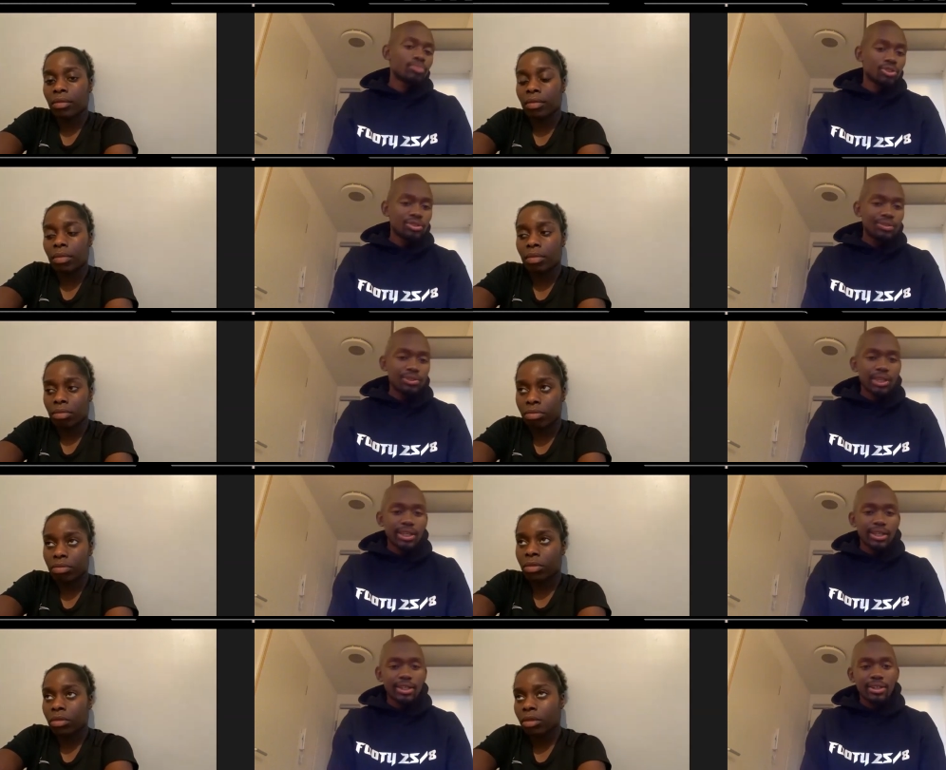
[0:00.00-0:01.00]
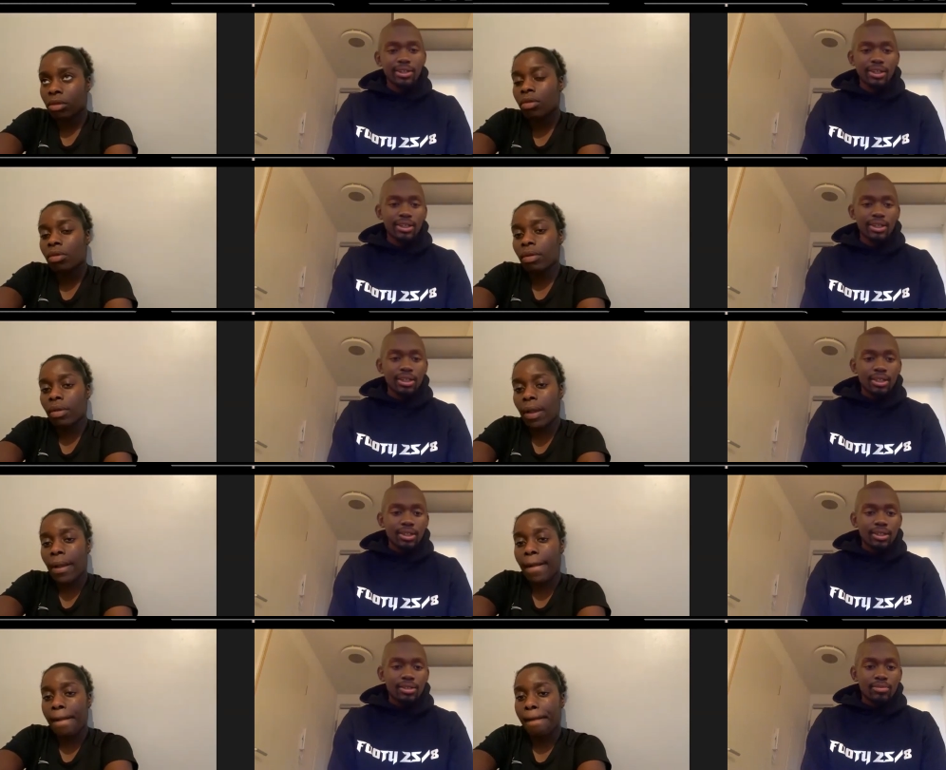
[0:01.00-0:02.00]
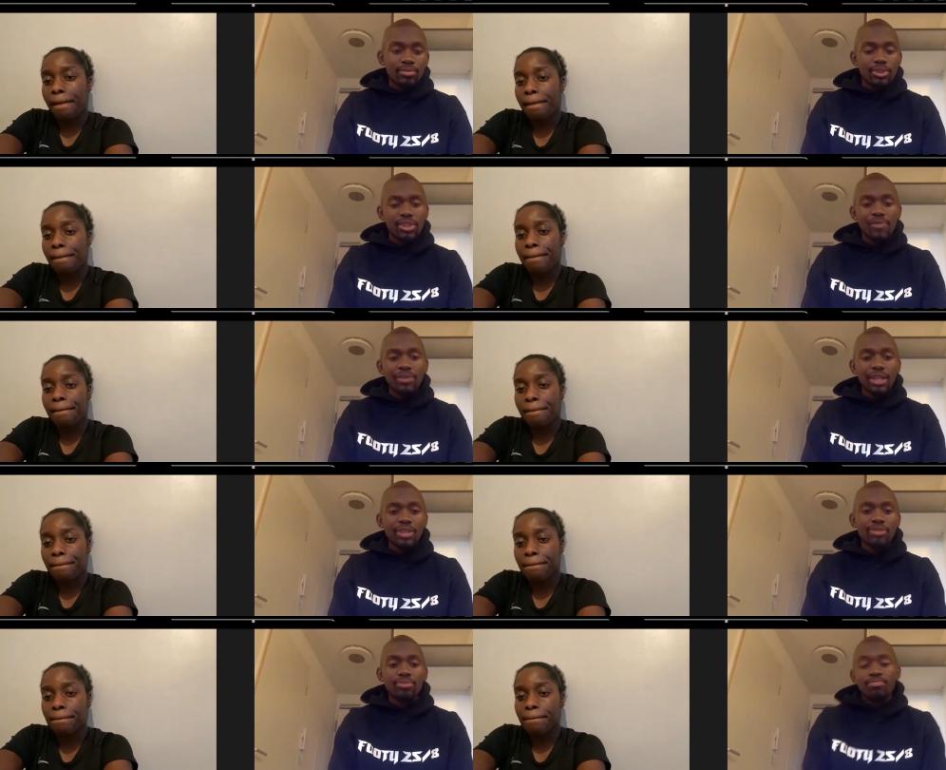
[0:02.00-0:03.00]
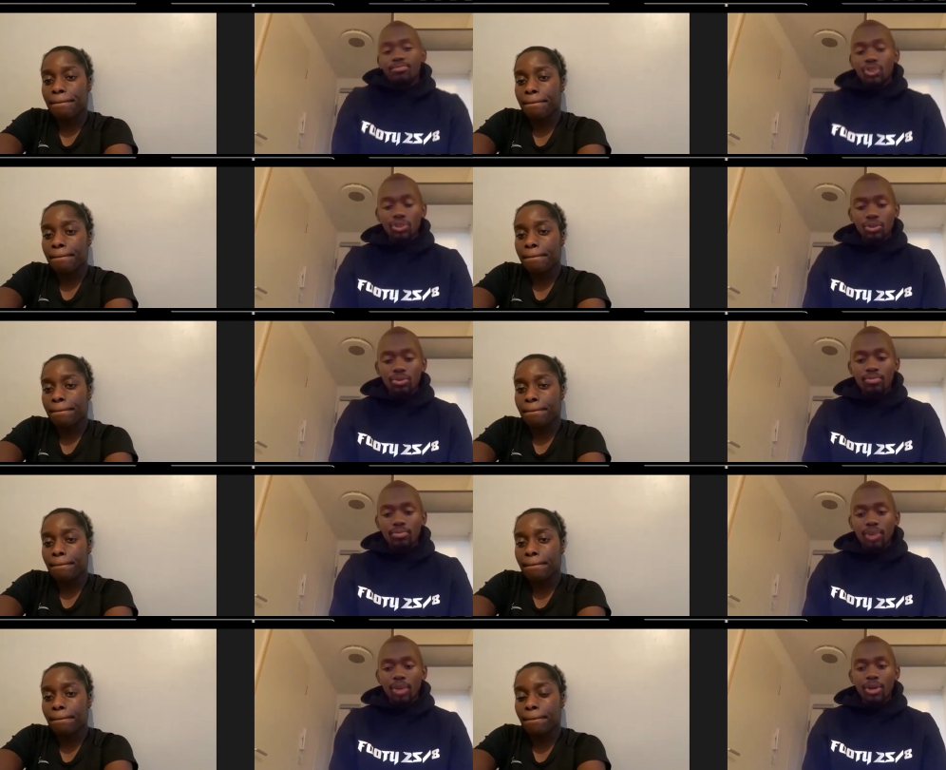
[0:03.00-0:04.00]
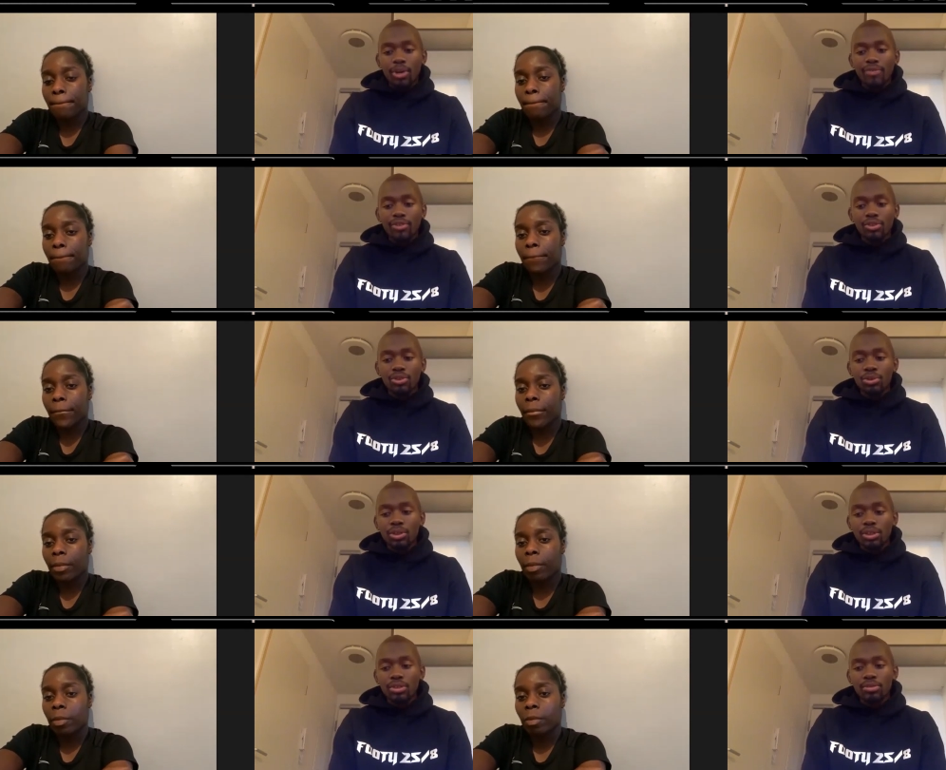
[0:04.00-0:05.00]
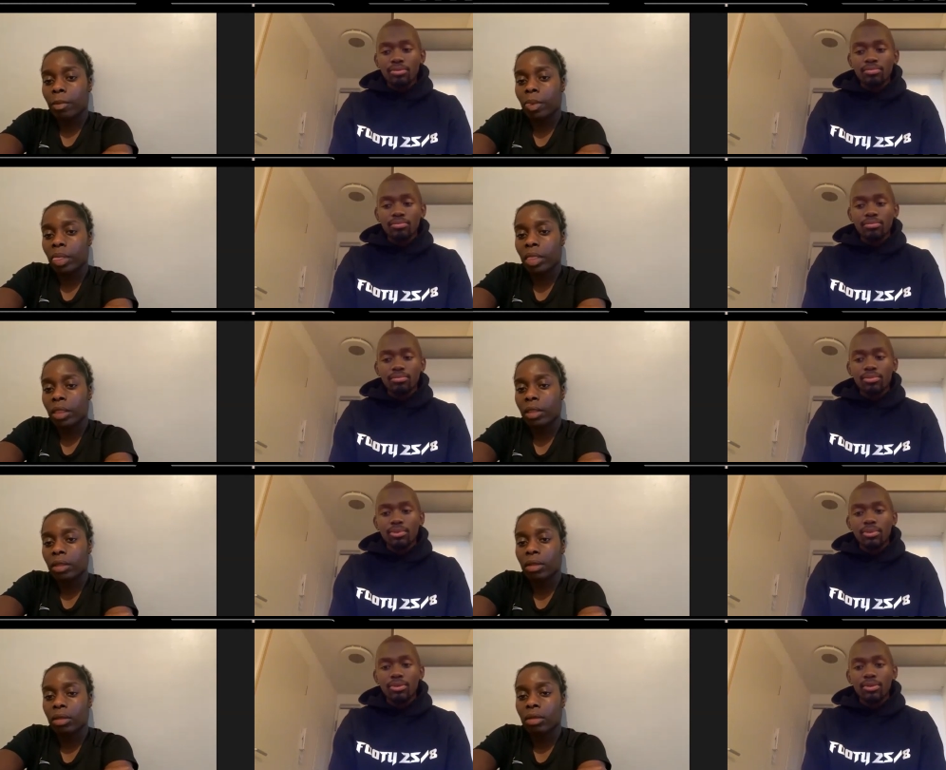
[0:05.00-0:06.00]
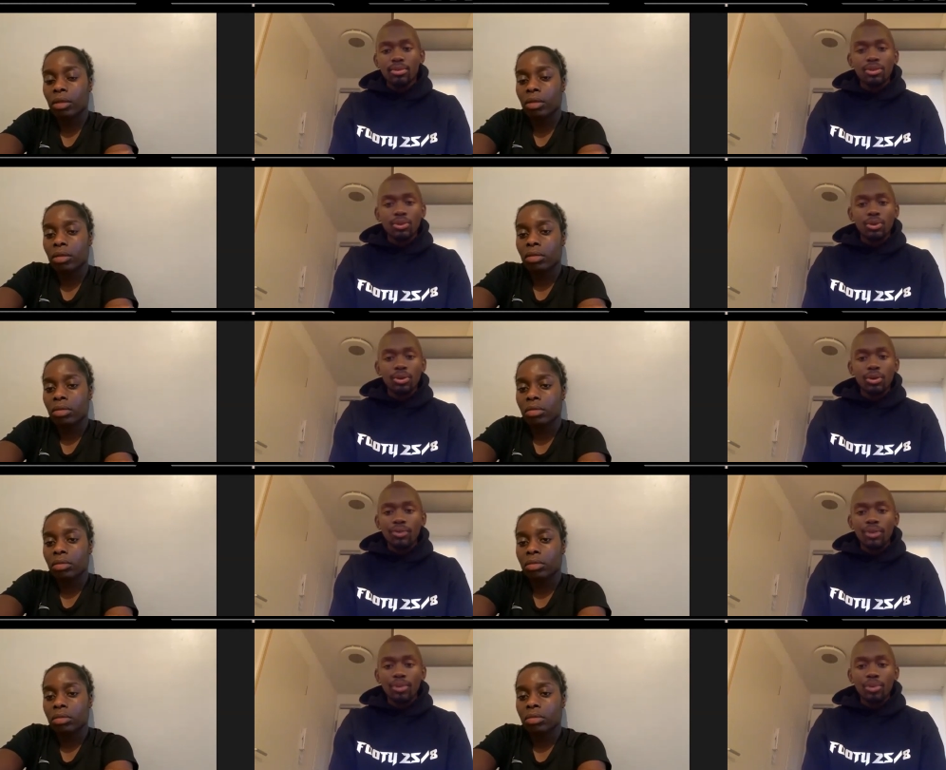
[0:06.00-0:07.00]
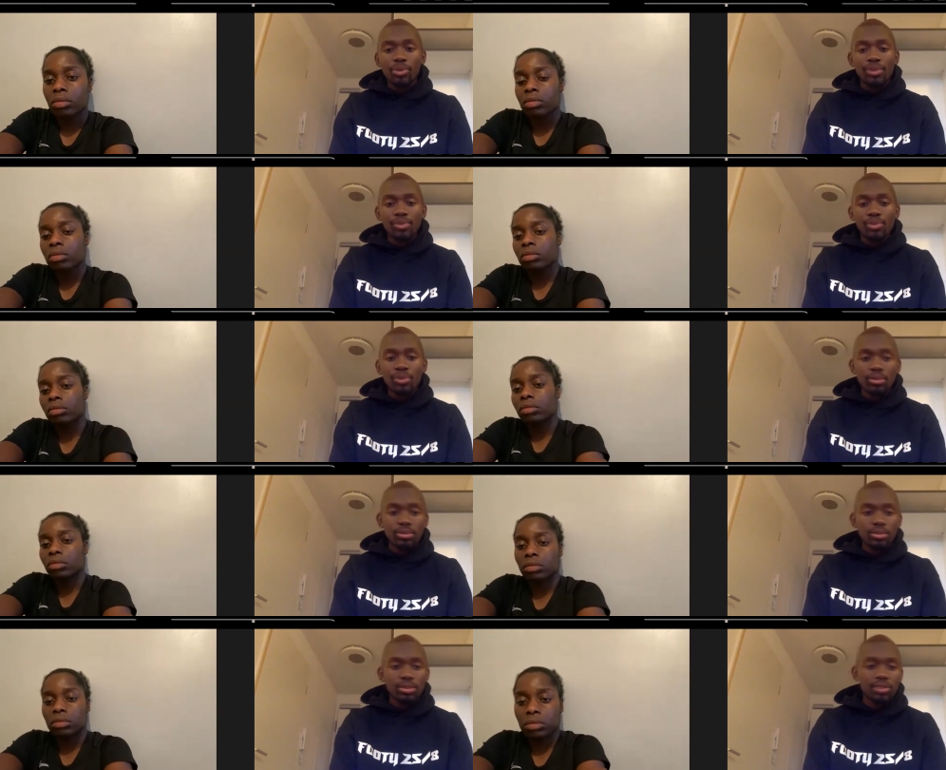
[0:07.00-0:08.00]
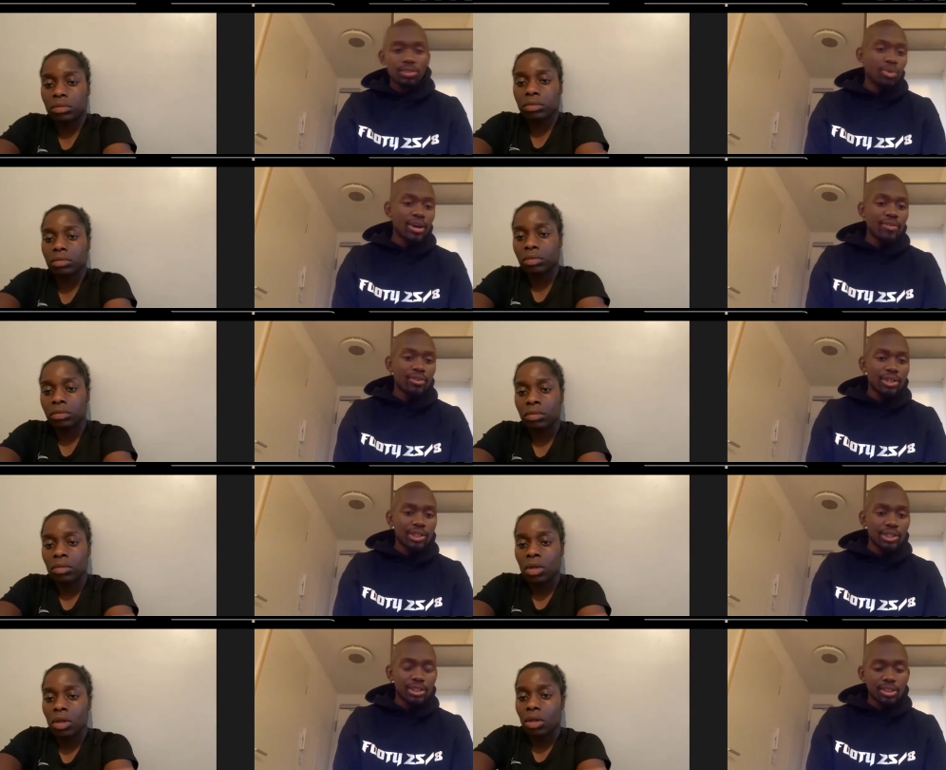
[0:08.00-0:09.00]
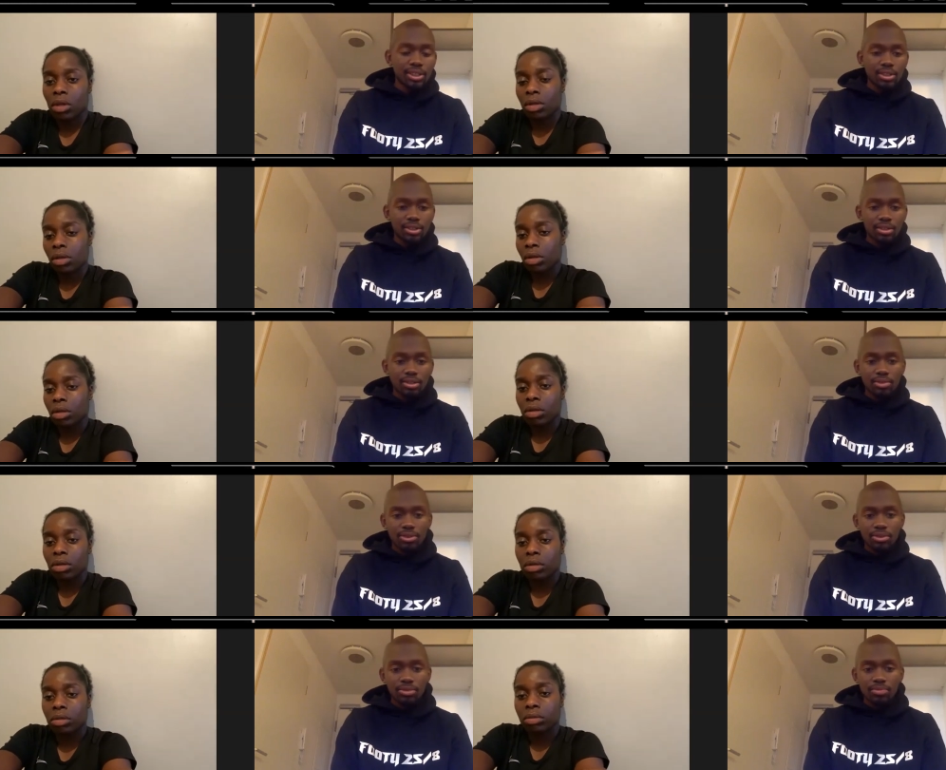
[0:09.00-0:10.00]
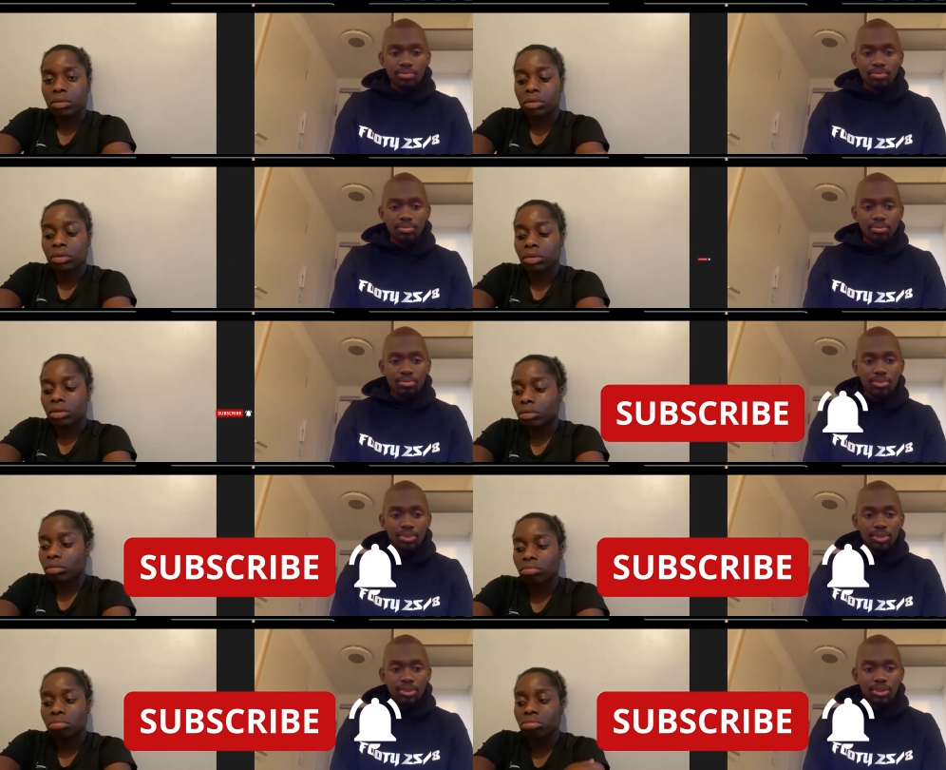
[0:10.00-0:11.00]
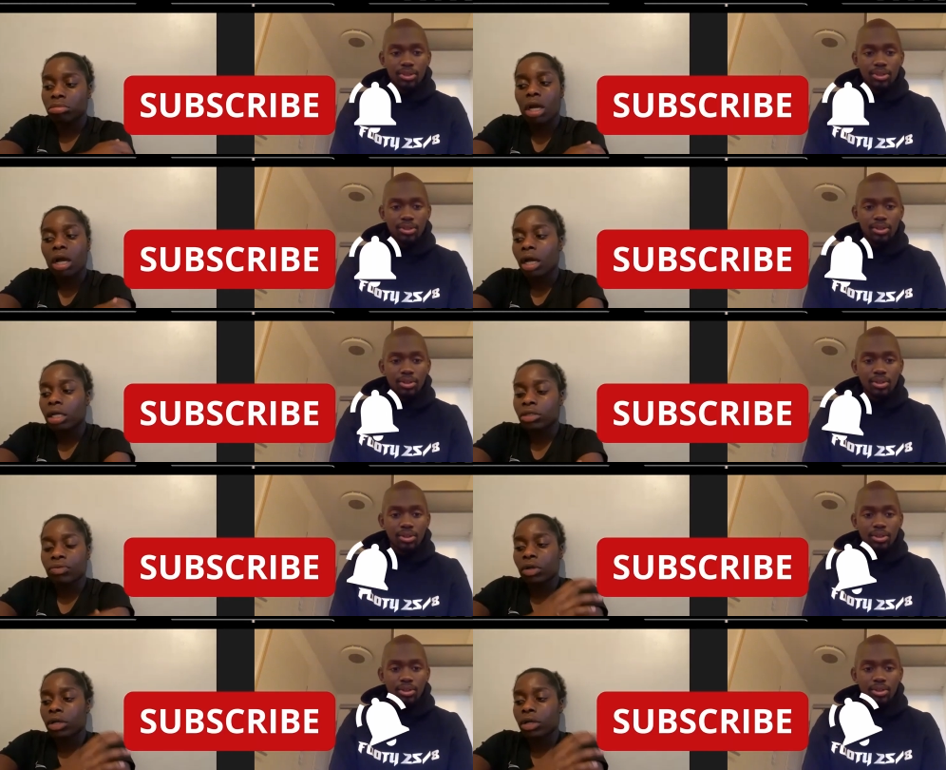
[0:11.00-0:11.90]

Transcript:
Speaker 1: Did you feel like something that, you know, I'm going to have to do, and, you know, hopefully I prove them wrong and whatever it is, you know?
Speaker 2: No, I just thought,